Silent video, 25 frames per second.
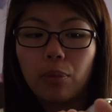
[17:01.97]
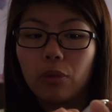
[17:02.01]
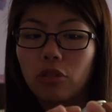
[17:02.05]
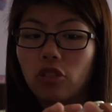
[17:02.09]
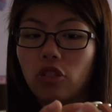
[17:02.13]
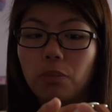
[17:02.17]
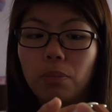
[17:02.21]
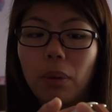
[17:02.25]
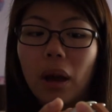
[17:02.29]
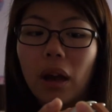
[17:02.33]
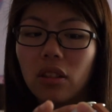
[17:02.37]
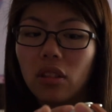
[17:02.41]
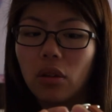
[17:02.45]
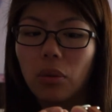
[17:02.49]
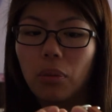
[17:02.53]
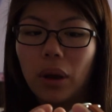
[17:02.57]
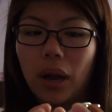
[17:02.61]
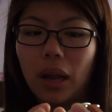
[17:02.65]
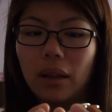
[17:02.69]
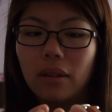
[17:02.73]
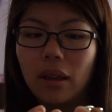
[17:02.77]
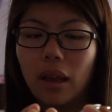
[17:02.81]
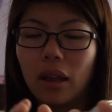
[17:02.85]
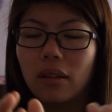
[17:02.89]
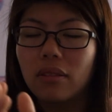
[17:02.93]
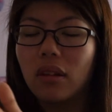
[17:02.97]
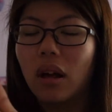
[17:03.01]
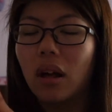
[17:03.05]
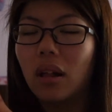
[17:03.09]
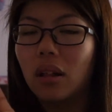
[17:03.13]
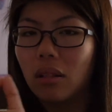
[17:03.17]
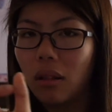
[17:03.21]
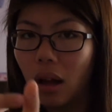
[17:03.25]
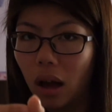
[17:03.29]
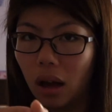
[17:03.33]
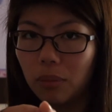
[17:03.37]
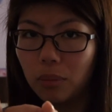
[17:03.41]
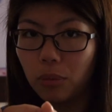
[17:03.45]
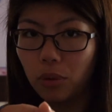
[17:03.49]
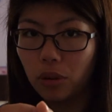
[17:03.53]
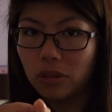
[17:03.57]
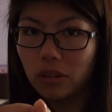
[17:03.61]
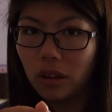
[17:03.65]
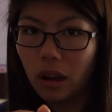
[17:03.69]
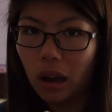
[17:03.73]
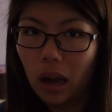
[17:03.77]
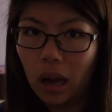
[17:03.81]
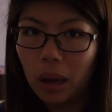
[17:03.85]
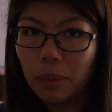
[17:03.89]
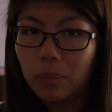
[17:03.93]
which by the way takes a lot more
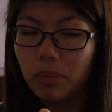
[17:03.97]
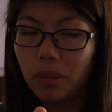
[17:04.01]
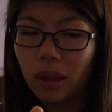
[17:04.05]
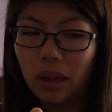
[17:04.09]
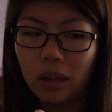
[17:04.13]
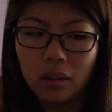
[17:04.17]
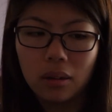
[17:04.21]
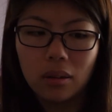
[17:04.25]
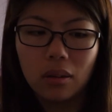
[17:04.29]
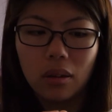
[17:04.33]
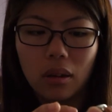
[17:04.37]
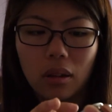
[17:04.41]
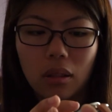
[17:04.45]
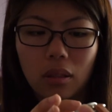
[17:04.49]
time than